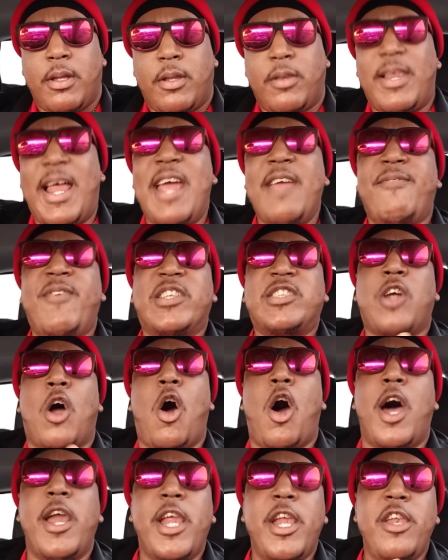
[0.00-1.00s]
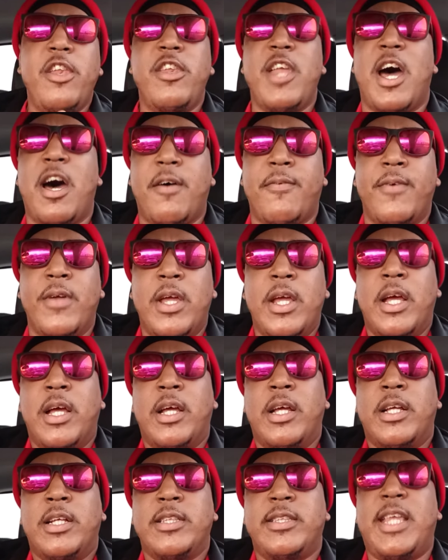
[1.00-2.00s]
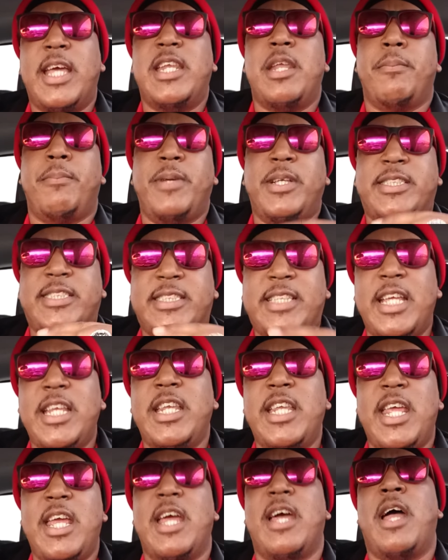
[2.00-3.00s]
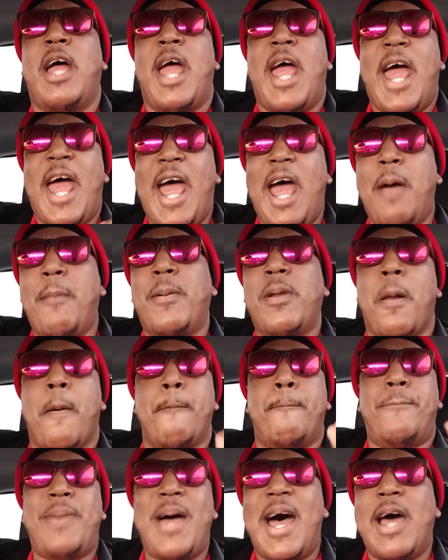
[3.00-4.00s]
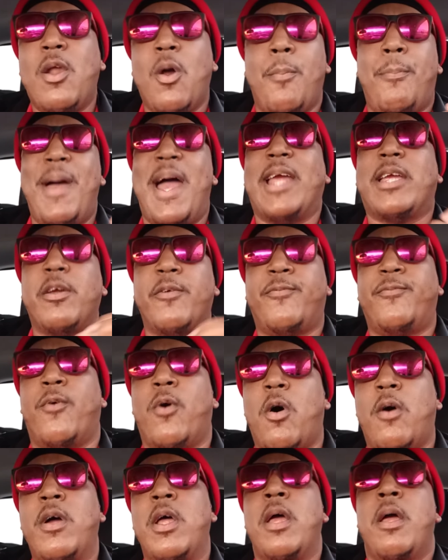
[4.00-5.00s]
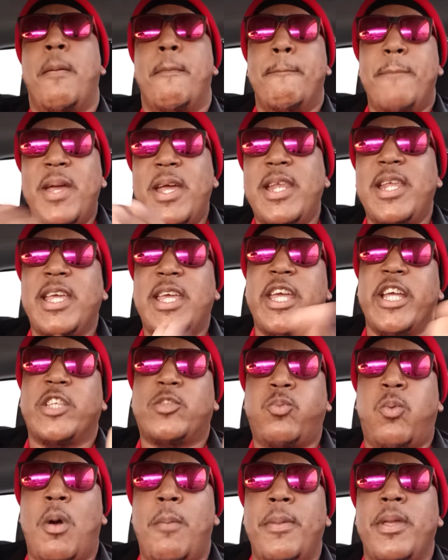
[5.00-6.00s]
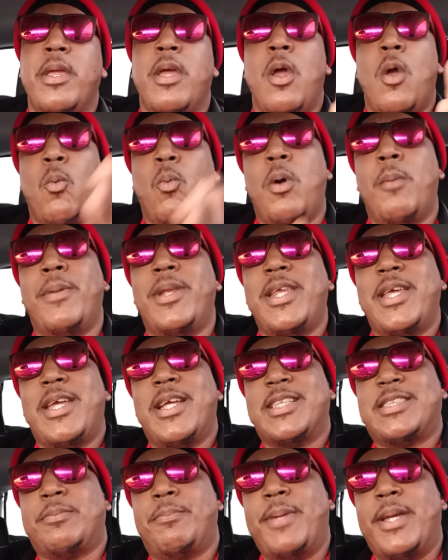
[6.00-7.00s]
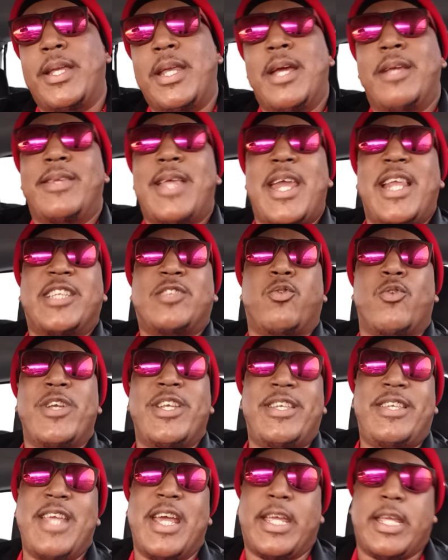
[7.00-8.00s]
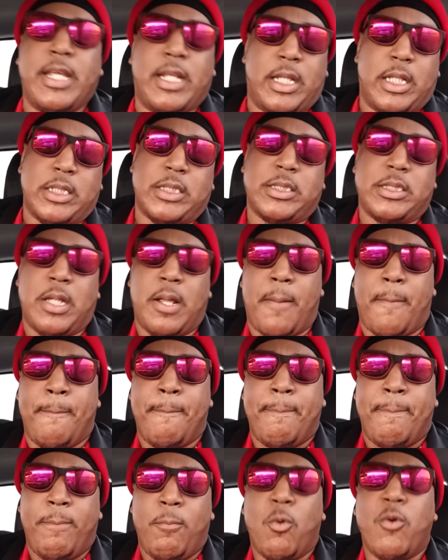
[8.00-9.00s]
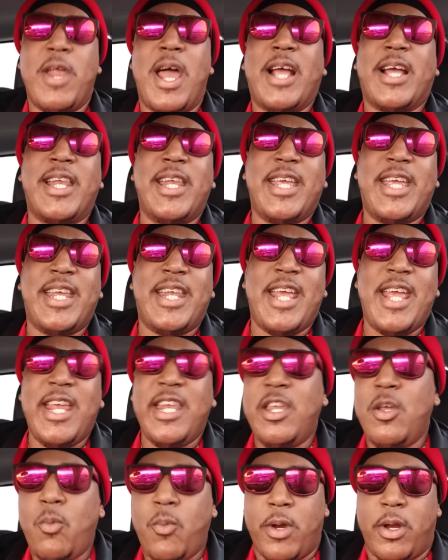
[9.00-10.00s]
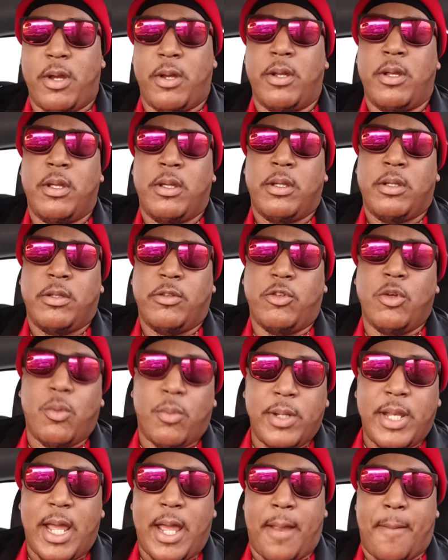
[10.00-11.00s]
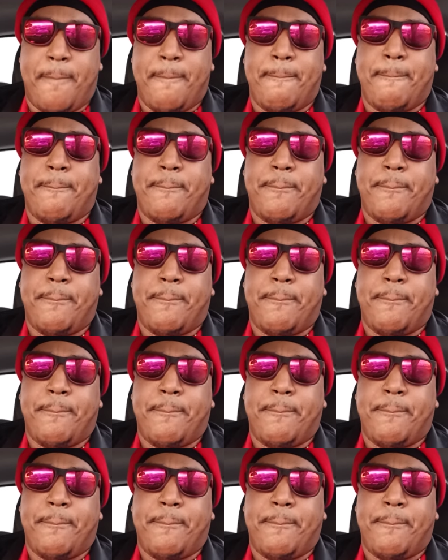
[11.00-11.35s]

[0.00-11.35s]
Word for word: Life is hard enough than to be sitting here having a battle back and forth, men against women, women against men. That is ridiculous. We're not going to get anywhere doing that.